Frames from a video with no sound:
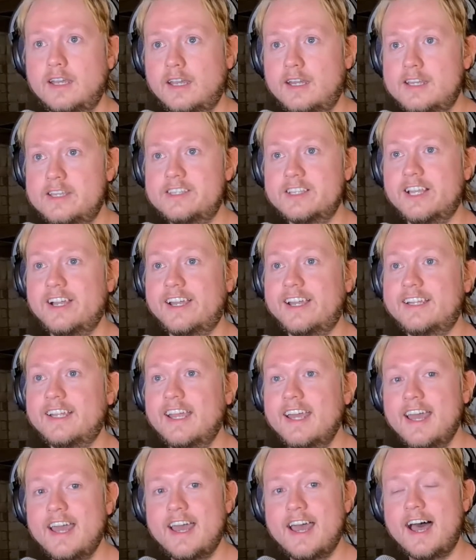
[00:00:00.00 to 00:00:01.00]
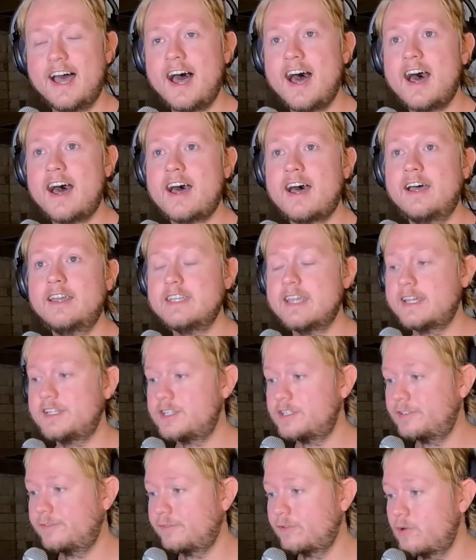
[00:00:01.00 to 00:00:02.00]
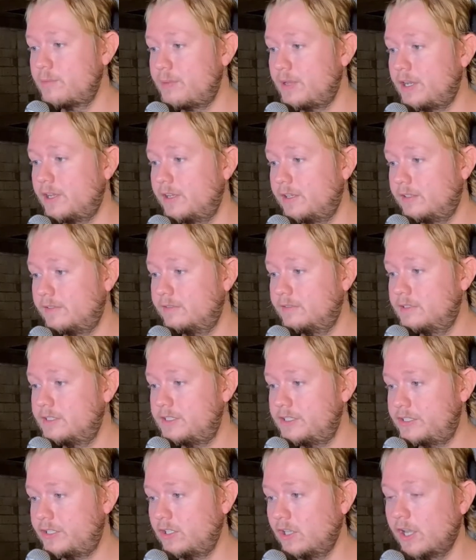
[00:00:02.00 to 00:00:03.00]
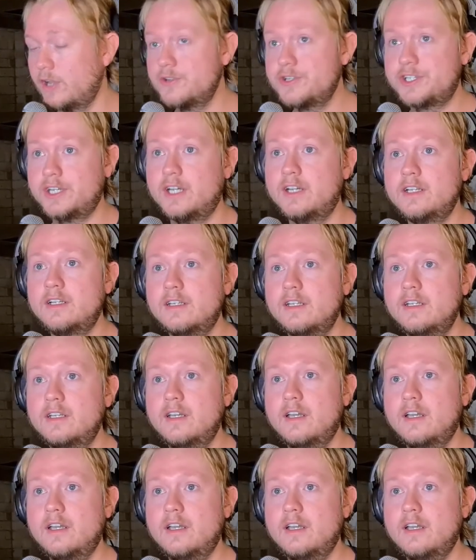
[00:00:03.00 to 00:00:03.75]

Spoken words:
And he's like, yeah, just for a bit of disclosure,